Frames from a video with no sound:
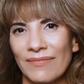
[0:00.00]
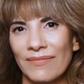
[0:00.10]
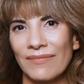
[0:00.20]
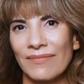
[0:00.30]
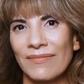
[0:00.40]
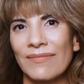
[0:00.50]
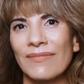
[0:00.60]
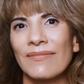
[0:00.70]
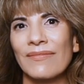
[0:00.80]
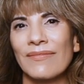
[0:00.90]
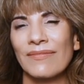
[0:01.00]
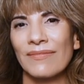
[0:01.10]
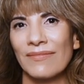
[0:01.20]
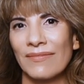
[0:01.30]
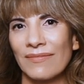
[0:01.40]

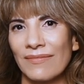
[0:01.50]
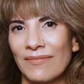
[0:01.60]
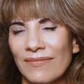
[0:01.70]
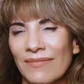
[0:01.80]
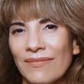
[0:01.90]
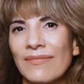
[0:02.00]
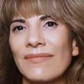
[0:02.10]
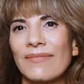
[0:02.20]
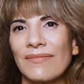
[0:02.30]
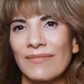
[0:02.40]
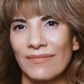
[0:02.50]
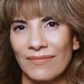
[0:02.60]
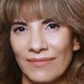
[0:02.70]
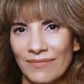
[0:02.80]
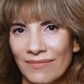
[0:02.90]
[no speech]